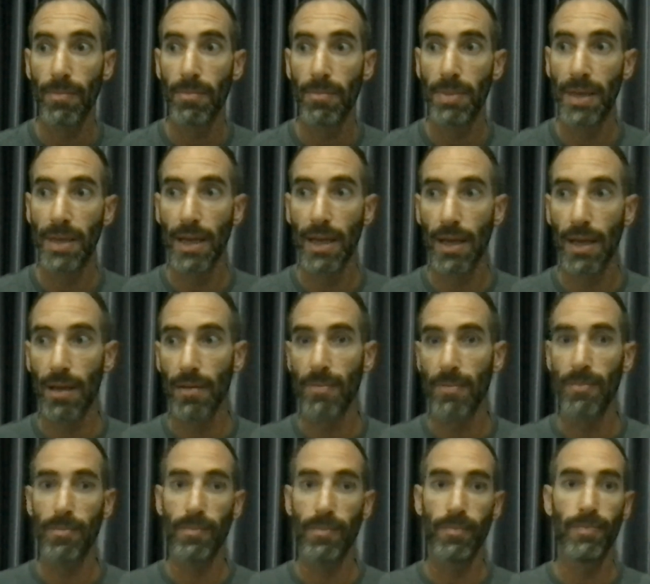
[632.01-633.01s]

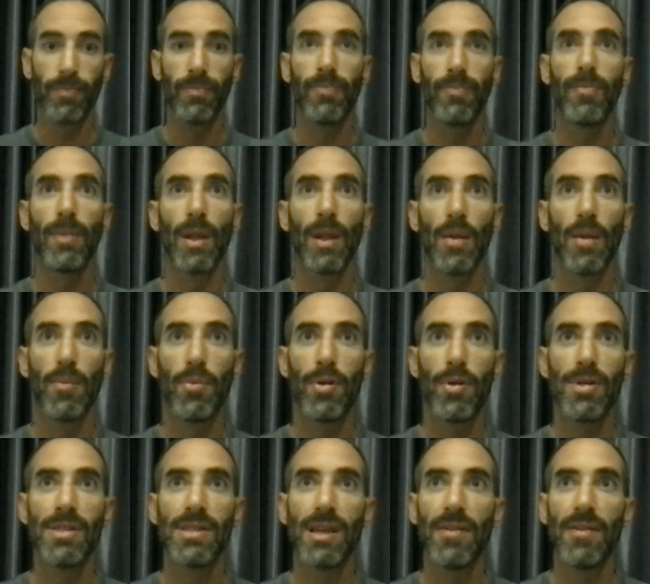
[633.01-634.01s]
being
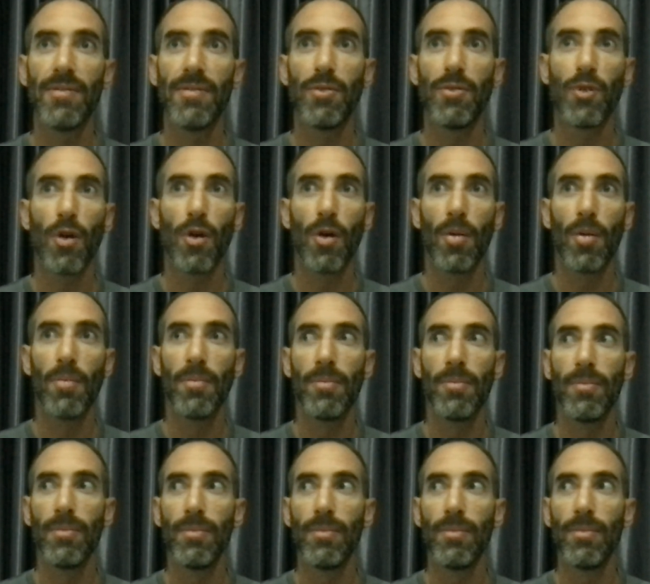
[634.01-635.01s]
perceived
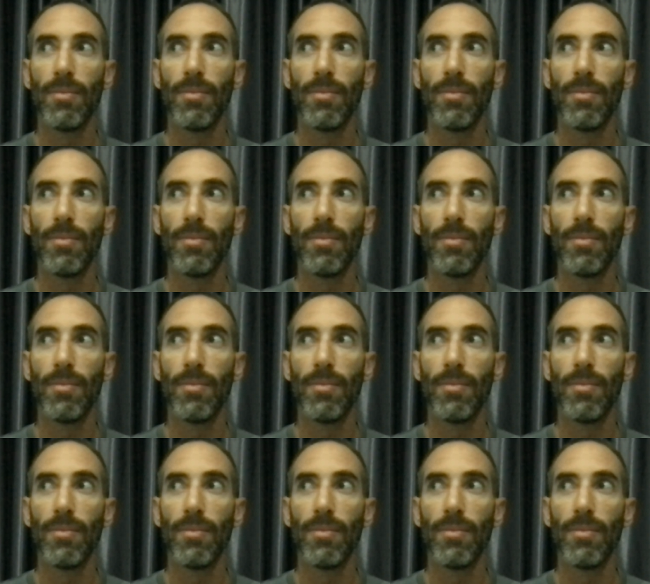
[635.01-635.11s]
from